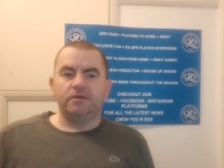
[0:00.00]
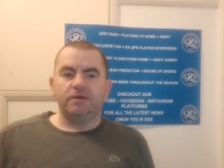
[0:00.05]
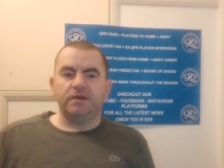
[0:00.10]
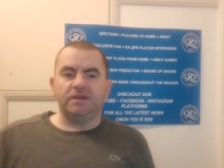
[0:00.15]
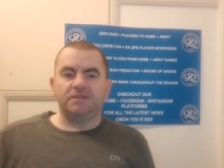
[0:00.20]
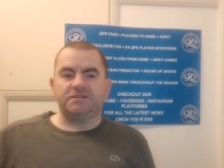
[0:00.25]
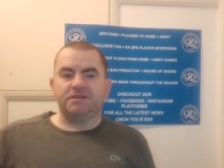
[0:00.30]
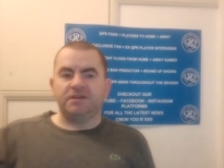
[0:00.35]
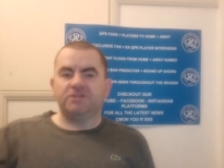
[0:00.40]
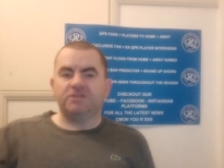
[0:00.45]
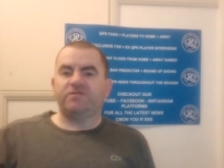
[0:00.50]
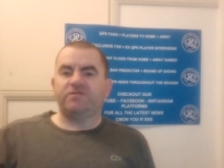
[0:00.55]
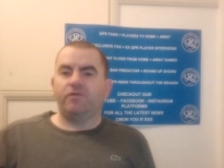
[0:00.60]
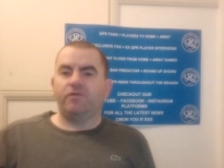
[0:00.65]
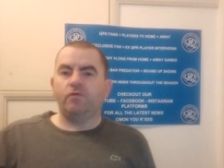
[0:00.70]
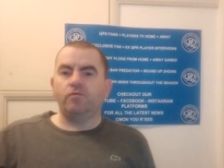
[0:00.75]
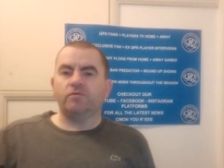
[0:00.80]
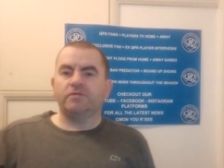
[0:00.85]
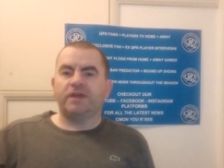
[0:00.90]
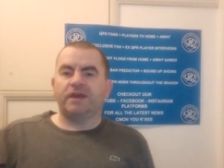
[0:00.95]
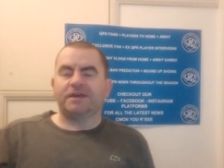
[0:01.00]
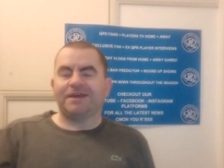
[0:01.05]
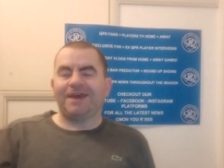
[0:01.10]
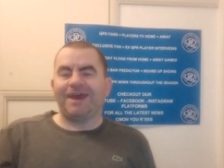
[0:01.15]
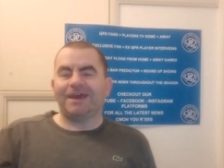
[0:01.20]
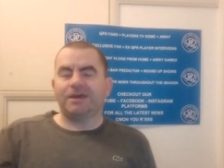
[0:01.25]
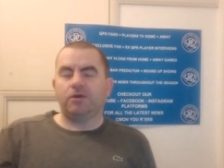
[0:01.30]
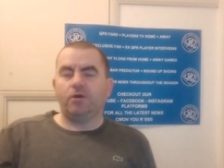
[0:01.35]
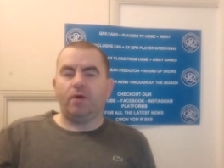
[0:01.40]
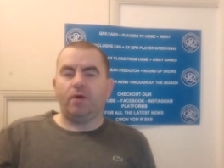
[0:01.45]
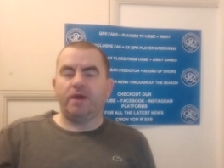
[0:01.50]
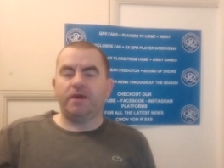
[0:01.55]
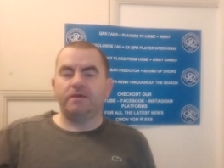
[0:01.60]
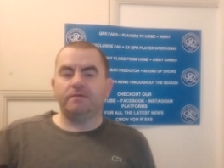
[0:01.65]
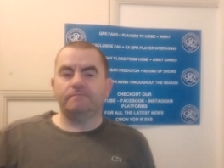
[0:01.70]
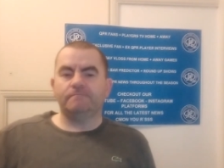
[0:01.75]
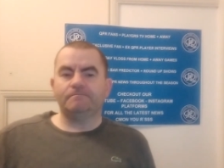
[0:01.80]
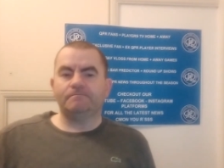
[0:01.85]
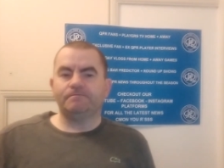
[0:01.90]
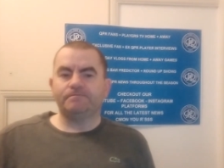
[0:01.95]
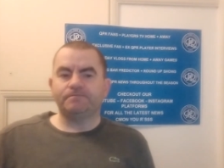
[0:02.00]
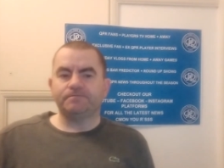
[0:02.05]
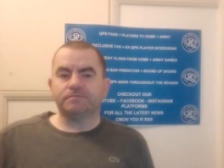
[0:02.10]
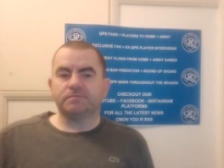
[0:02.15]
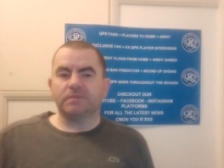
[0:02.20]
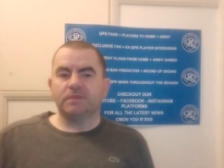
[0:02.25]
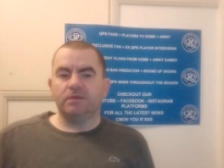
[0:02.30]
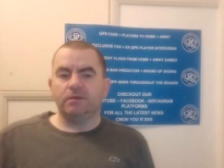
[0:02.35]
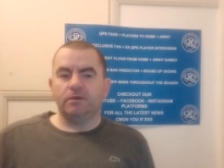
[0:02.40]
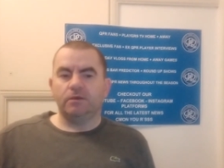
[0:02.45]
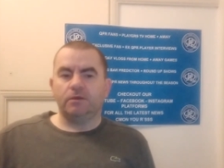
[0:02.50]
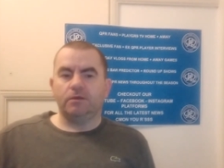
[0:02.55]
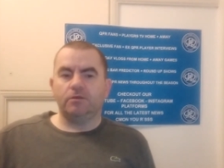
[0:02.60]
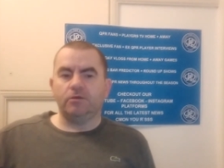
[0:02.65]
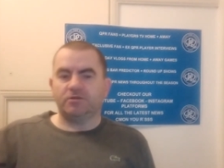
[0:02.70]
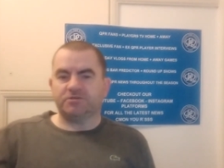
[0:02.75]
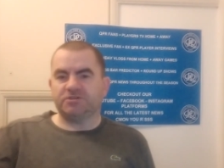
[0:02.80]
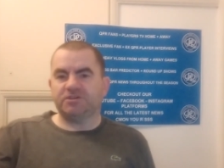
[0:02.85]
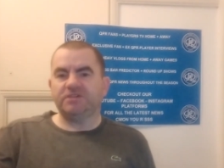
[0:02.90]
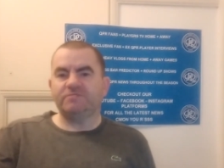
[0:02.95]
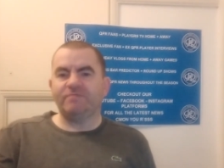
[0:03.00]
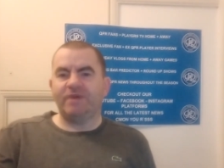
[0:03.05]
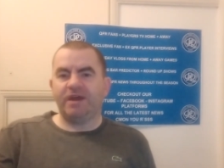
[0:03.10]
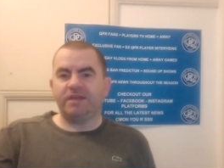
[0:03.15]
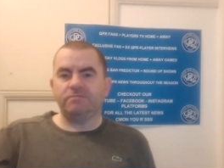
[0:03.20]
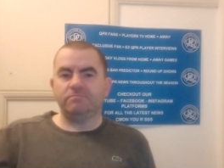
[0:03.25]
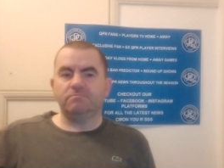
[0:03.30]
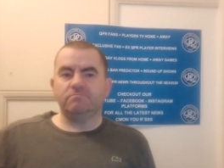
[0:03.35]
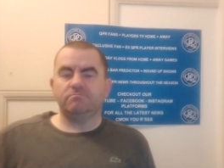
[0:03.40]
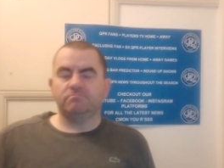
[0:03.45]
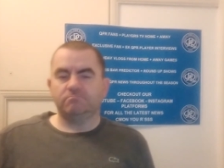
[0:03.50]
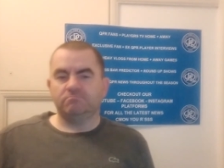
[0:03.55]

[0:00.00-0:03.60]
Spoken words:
Is it his fault that Kakai lost his man?